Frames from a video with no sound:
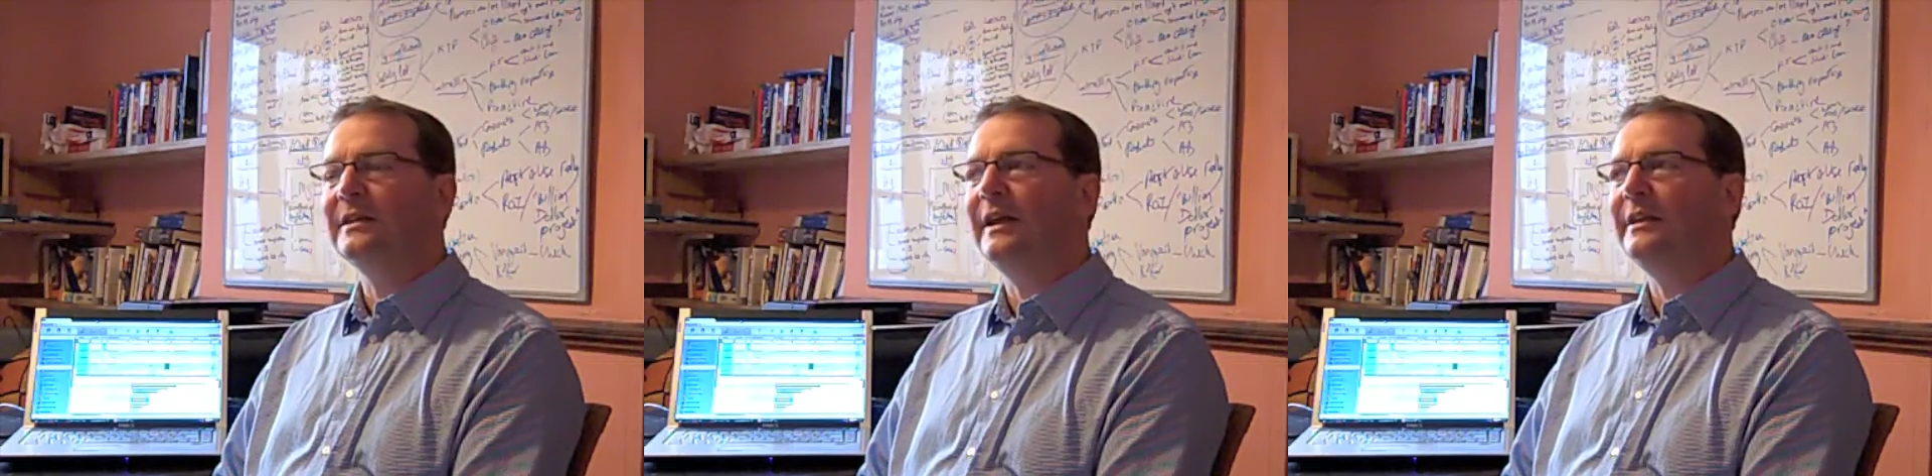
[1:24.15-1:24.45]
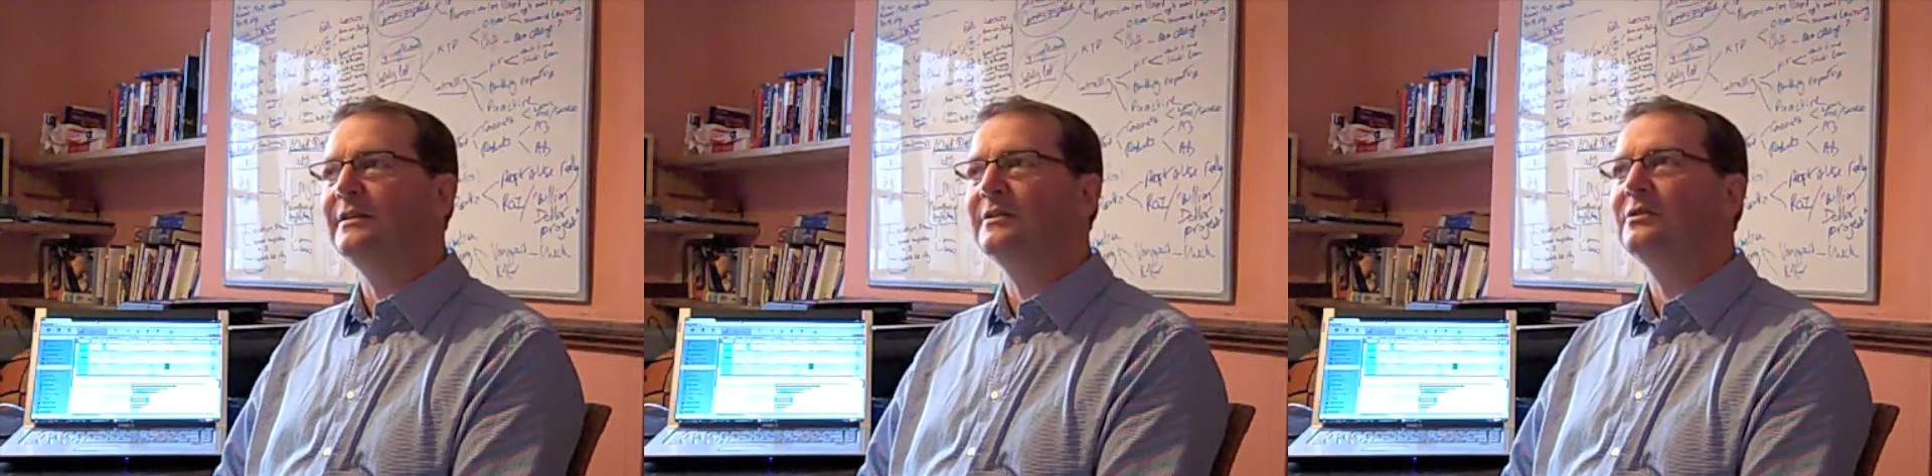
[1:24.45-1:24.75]

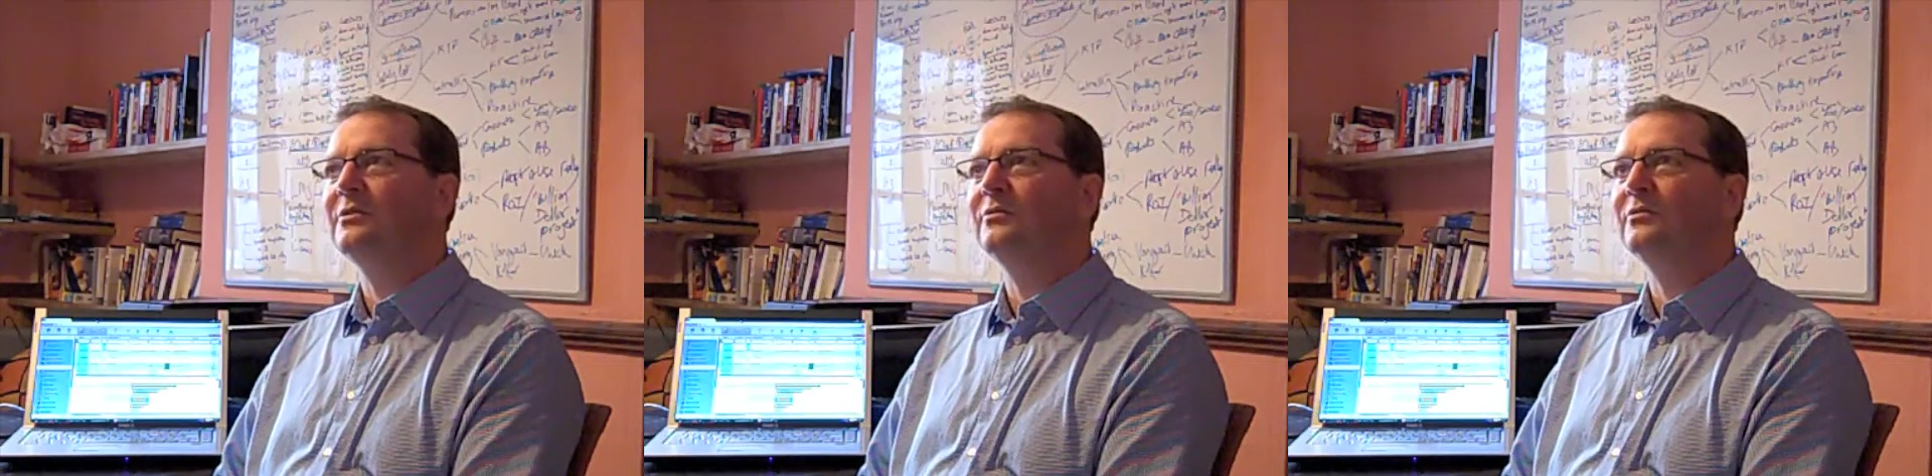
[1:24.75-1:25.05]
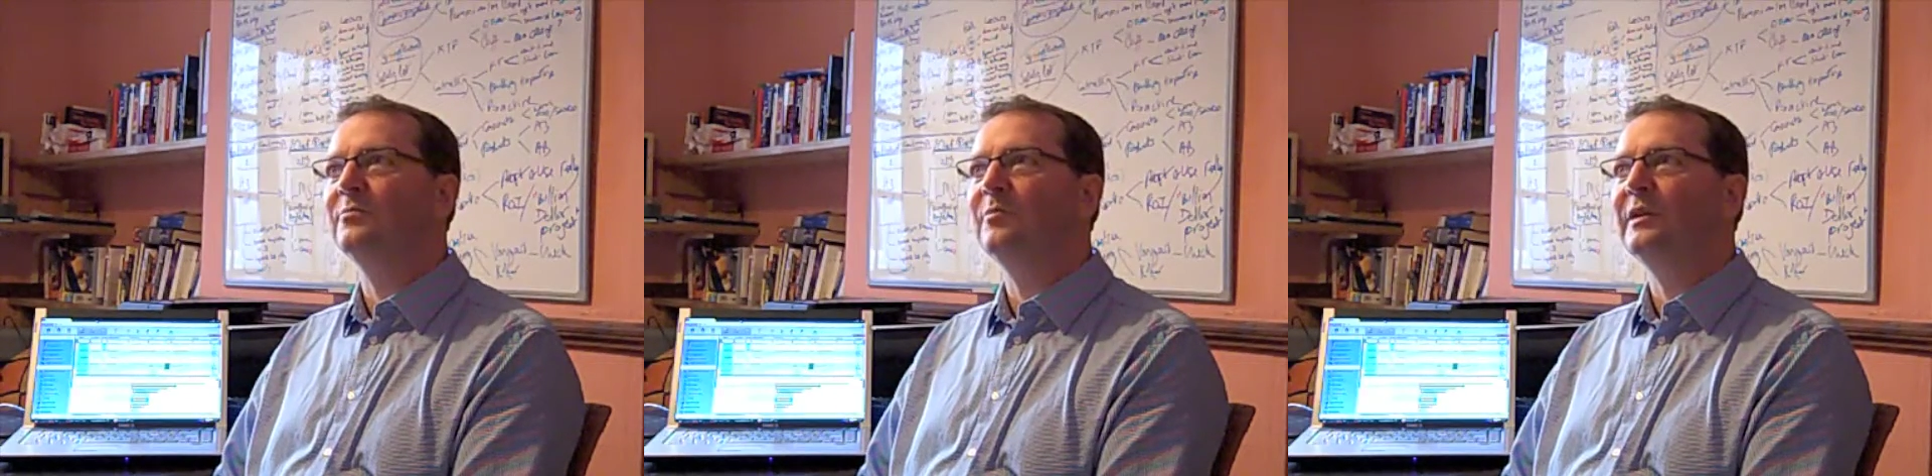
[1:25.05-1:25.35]
tends
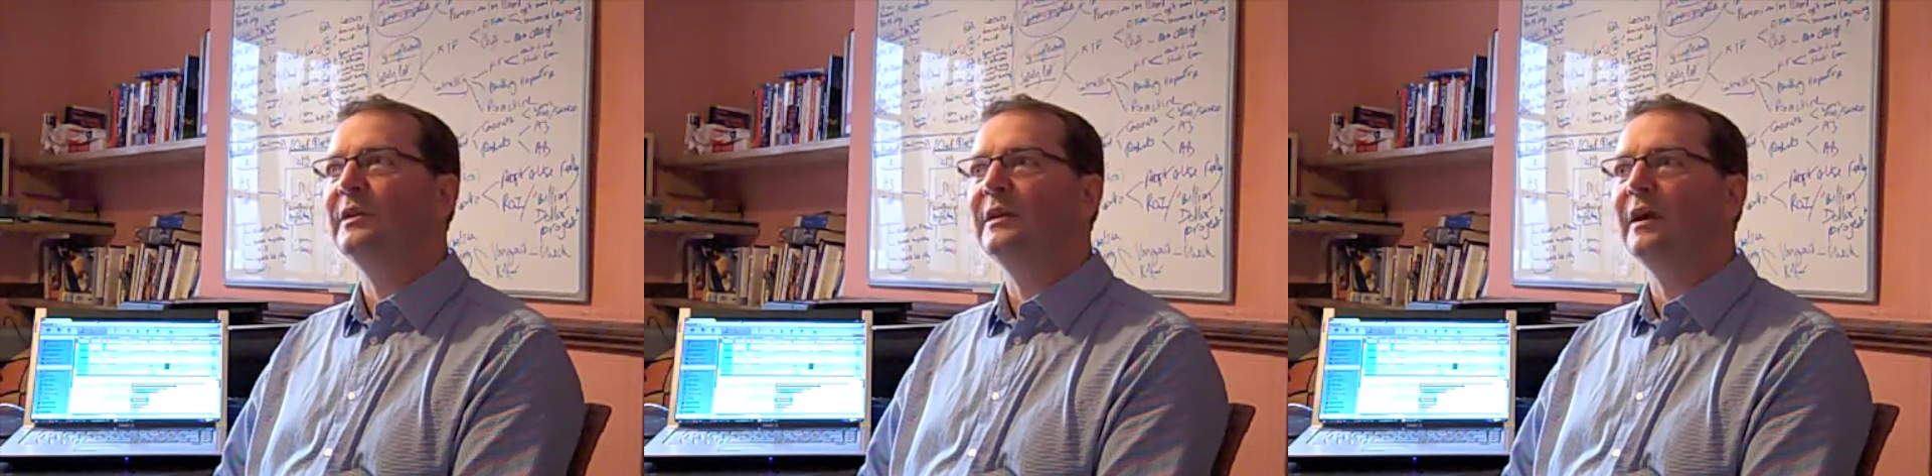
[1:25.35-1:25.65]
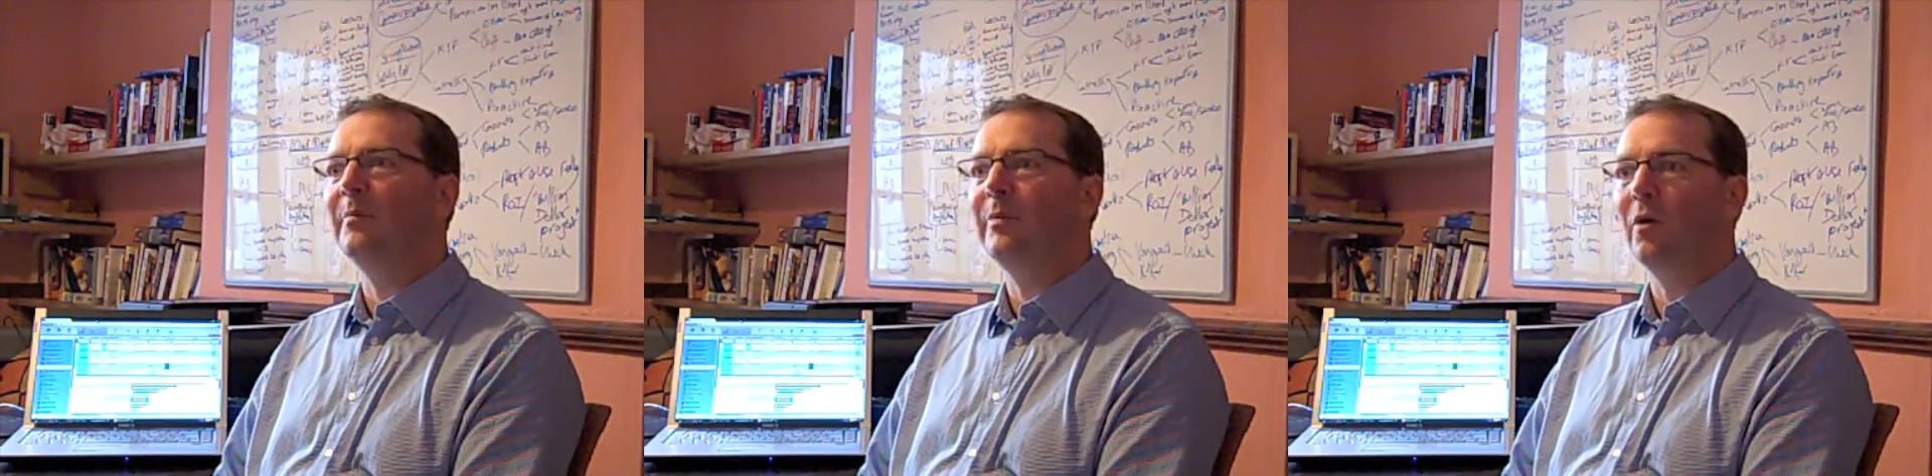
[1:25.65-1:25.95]
to be
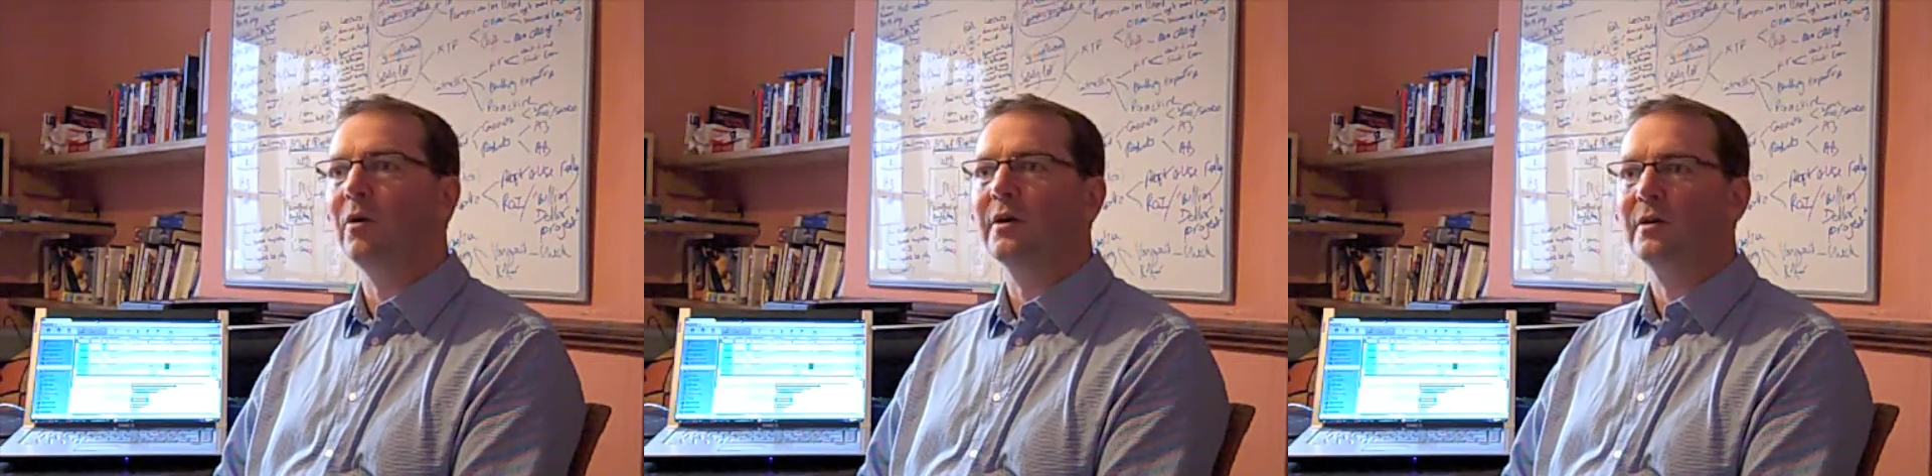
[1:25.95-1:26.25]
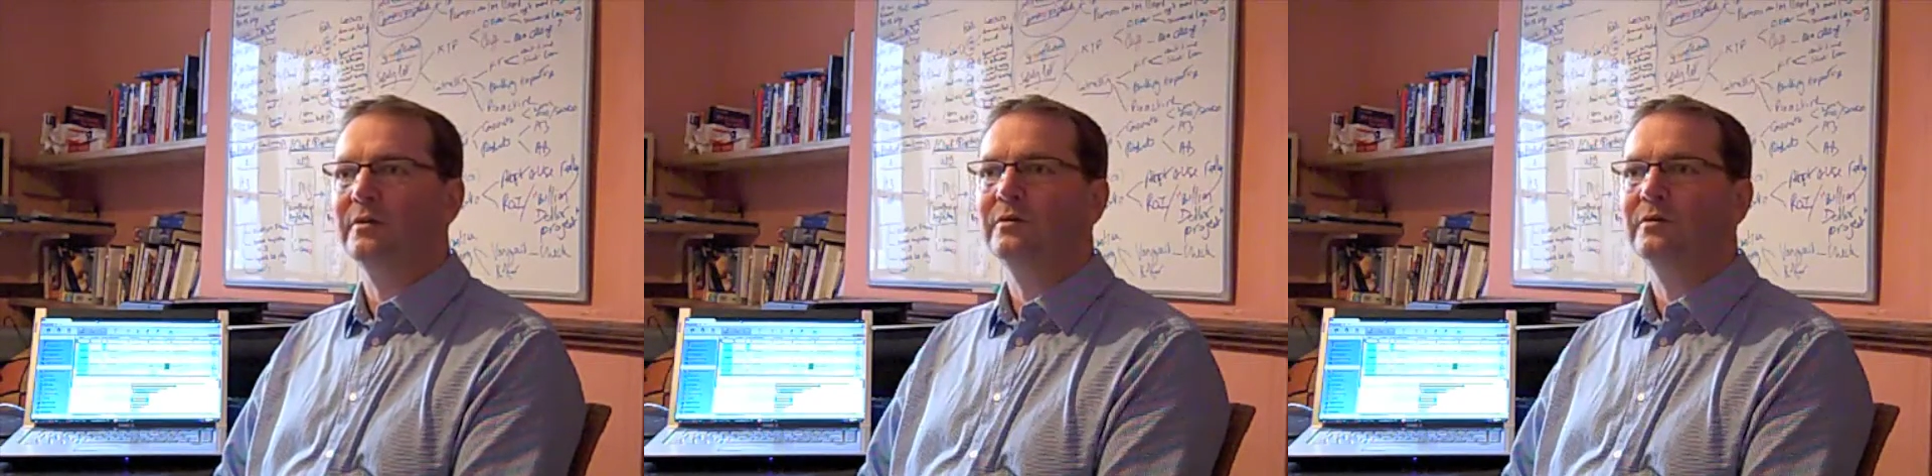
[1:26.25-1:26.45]
a block